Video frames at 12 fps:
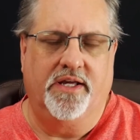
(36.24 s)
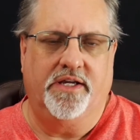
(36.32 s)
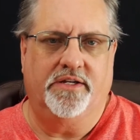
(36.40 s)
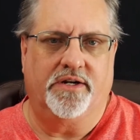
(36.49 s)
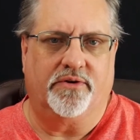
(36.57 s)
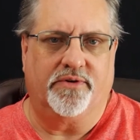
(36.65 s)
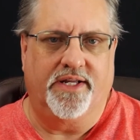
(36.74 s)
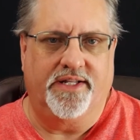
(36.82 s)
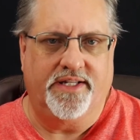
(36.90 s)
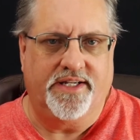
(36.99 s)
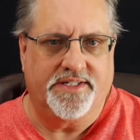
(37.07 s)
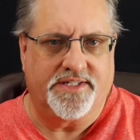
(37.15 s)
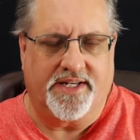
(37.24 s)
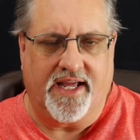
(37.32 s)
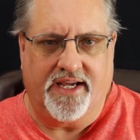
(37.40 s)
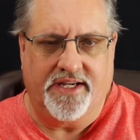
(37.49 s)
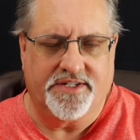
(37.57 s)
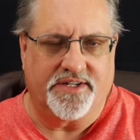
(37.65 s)
you know, in these
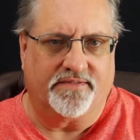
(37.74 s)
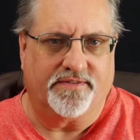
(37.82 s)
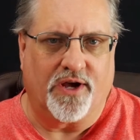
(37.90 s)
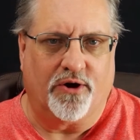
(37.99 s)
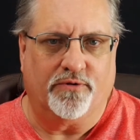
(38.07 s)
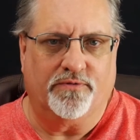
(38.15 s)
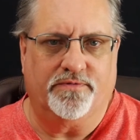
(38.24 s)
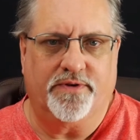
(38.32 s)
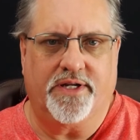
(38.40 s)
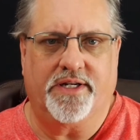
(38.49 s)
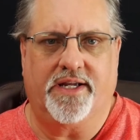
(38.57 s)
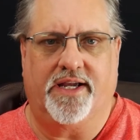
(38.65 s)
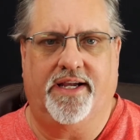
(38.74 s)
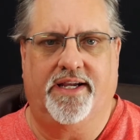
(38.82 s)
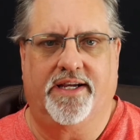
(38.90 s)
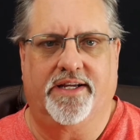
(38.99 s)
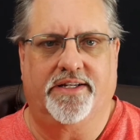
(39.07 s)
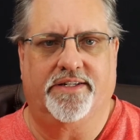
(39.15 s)
days of COVID
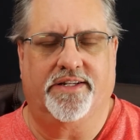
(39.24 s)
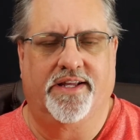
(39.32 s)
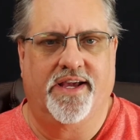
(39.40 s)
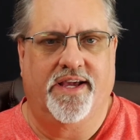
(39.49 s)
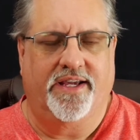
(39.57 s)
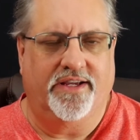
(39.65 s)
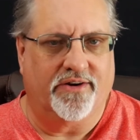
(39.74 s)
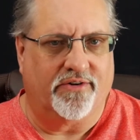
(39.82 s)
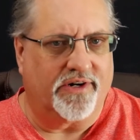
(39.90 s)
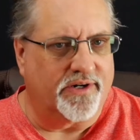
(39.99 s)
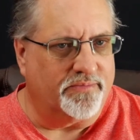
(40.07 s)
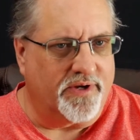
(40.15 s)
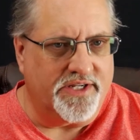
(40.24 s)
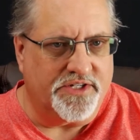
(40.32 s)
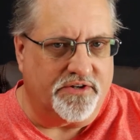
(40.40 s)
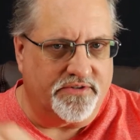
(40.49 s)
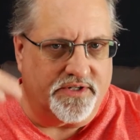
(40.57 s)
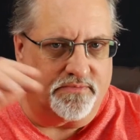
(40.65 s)
and, you know,
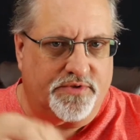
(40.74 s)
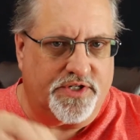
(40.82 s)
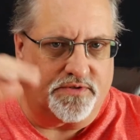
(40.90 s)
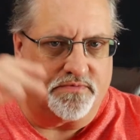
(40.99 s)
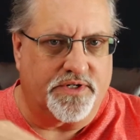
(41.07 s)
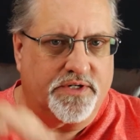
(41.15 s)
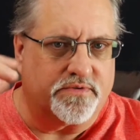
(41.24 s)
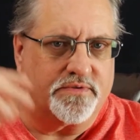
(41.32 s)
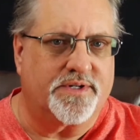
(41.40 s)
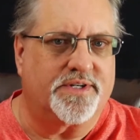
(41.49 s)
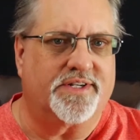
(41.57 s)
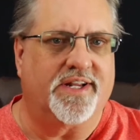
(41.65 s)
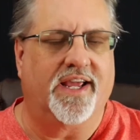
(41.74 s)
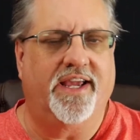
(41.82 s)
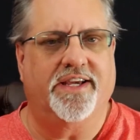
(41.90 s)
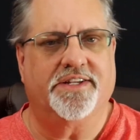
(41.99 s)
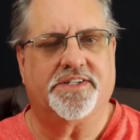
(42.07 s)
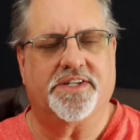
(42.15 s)
everybody's using psh, psh, psh, the
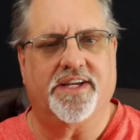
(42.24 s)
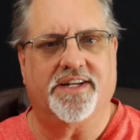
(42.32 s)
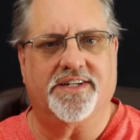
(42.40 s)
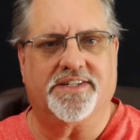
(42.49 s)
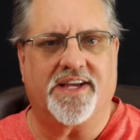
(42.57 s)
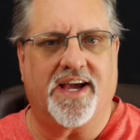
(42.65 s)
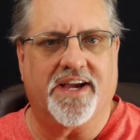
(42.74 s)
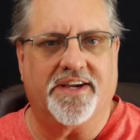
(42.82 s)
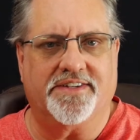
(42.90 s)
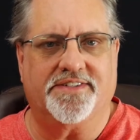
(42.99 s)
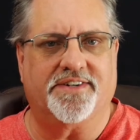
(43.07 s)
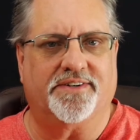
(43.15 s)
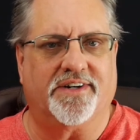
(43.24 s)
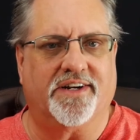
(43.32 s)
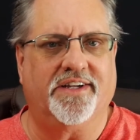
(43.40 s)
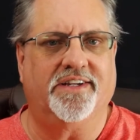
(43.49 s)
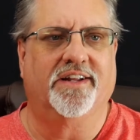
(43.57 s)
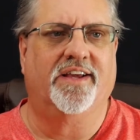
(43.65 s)
hand sanitizer,
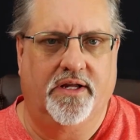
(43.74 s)
right?